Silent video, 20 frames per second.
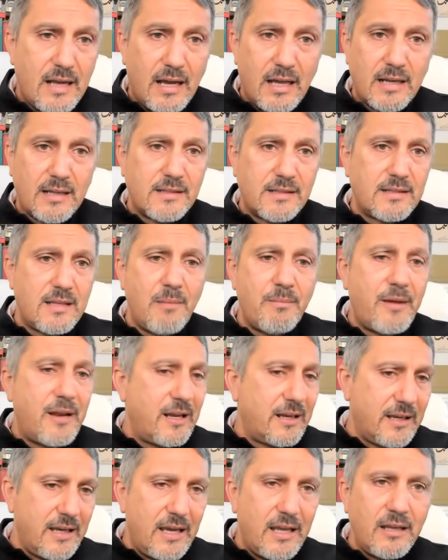out of step. And
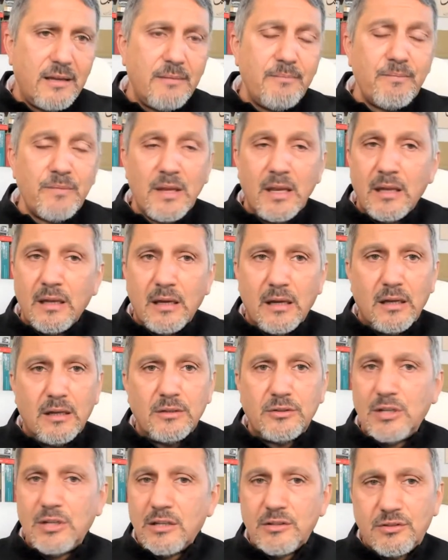again,
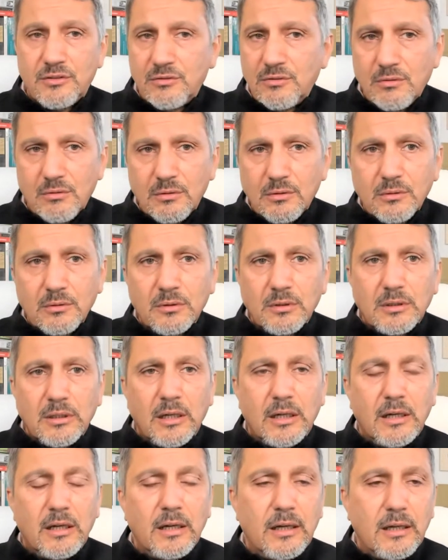just to
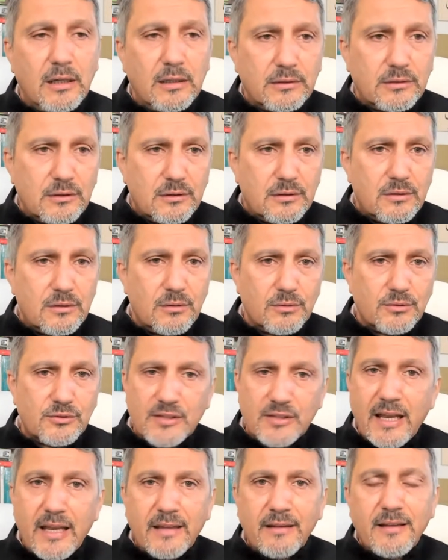
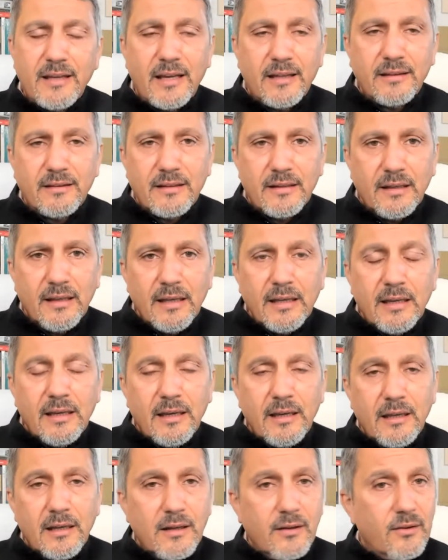say that
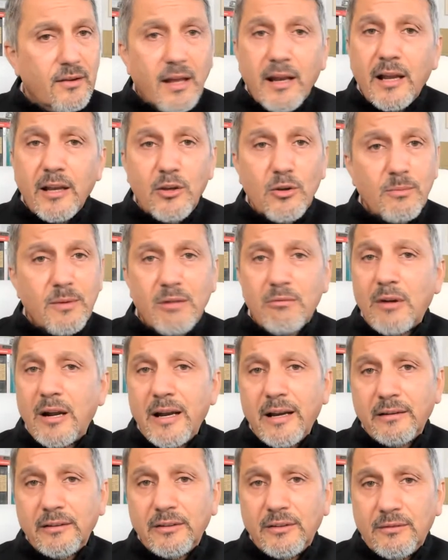it is not a human
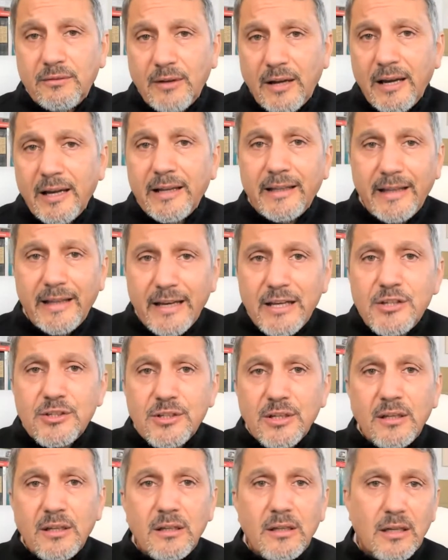right
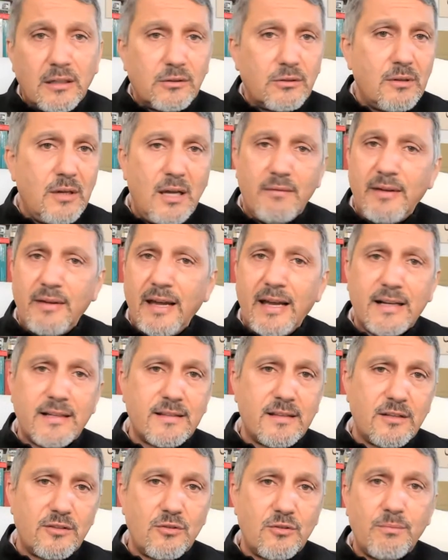violation not to have
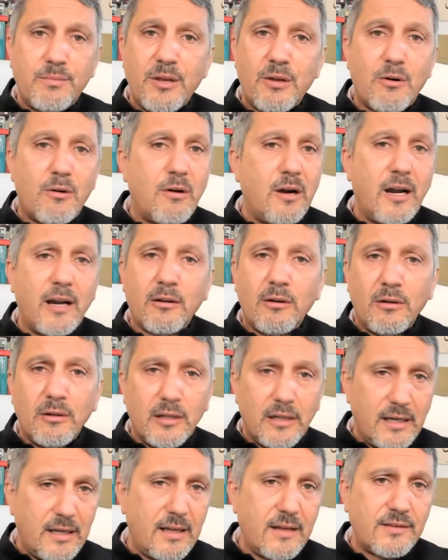access to beer or
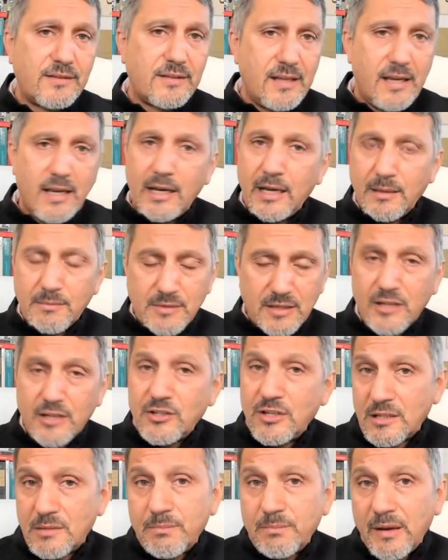alcohol in the stadiums. Let's
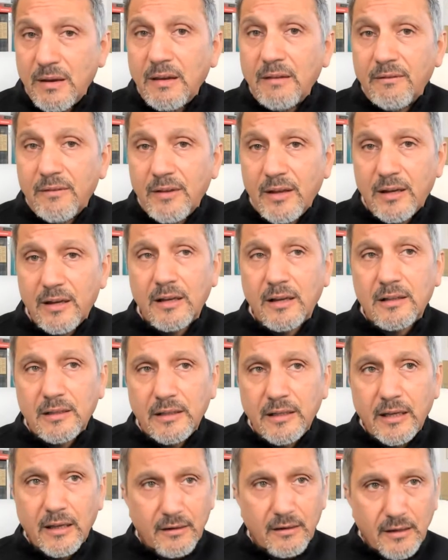just be very
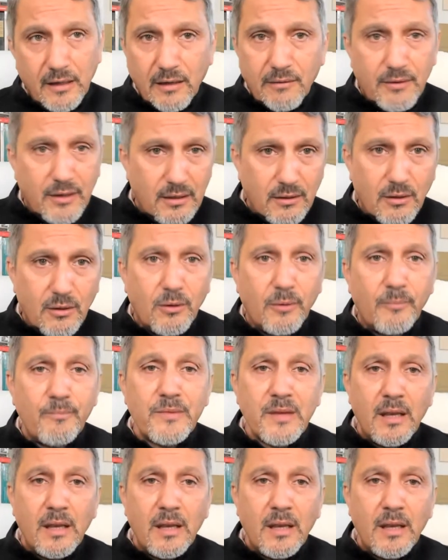clear, even though